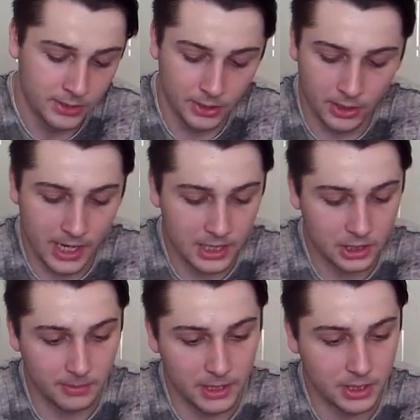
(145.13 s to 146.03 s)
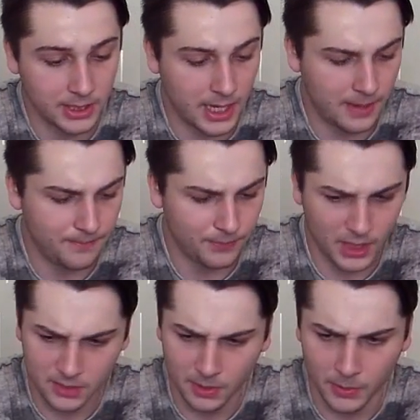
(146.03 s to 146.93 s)
So I actually managed to get,
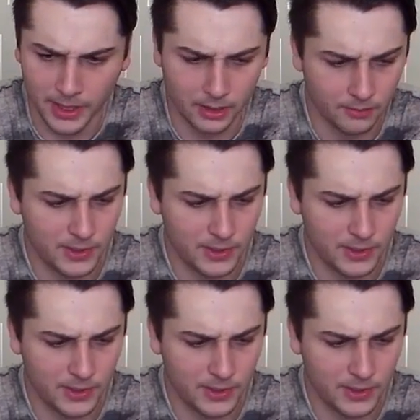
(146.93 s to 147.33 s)
it's a bit weird,